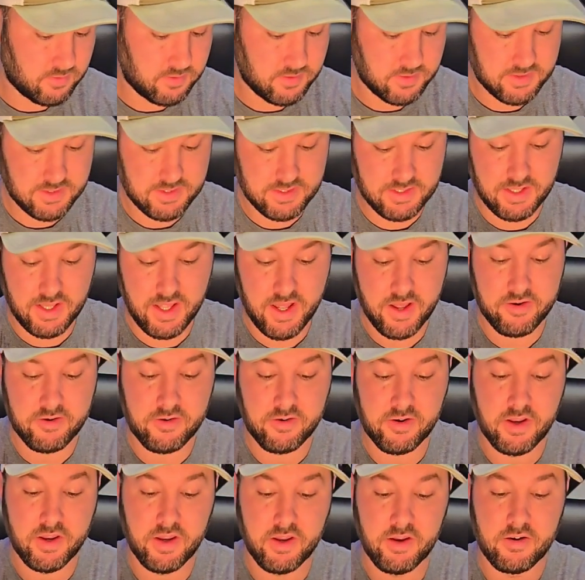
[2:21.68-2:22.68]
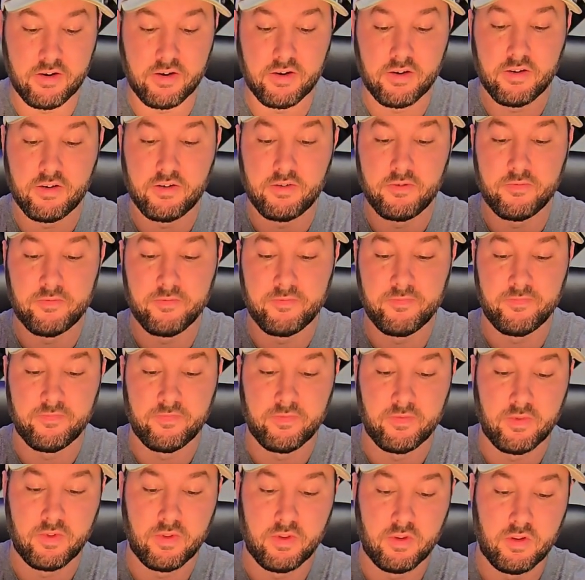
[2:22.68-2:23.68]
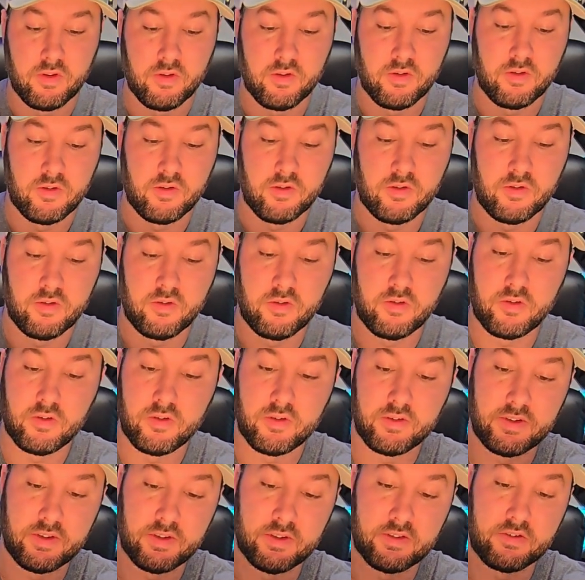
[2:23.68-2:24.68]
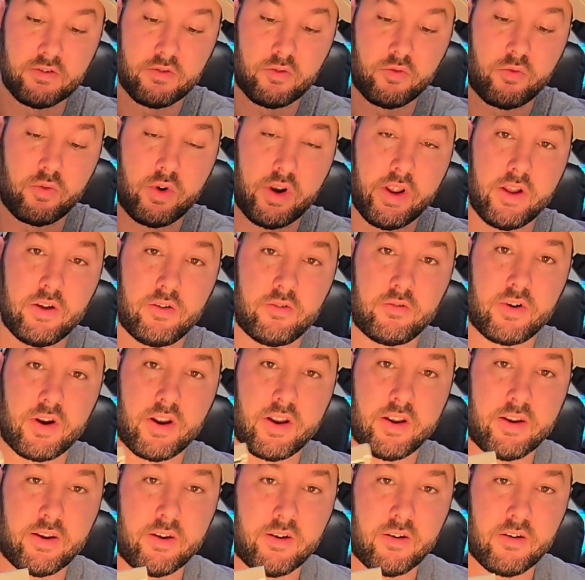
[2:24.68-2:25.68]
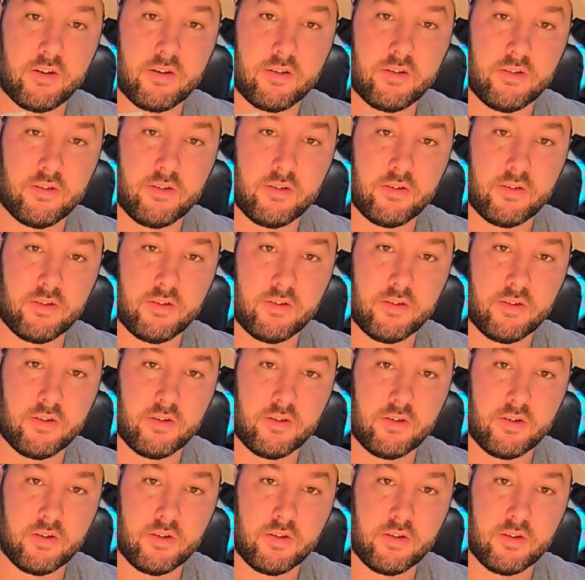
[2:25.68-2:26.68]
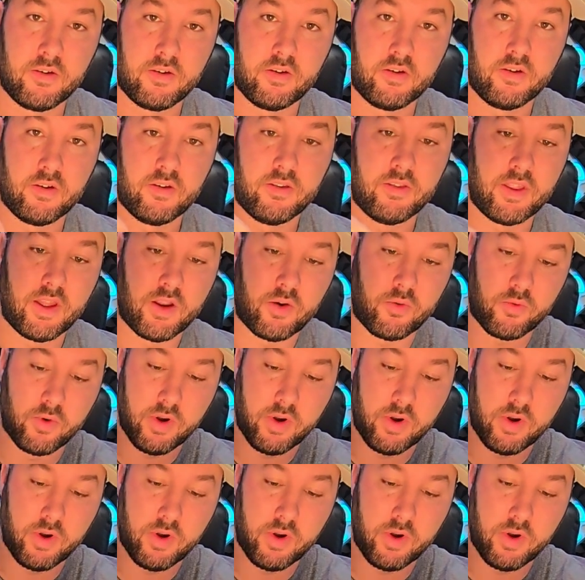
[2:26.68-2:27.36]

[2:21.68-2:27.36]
slider here. It's this little rail right here. That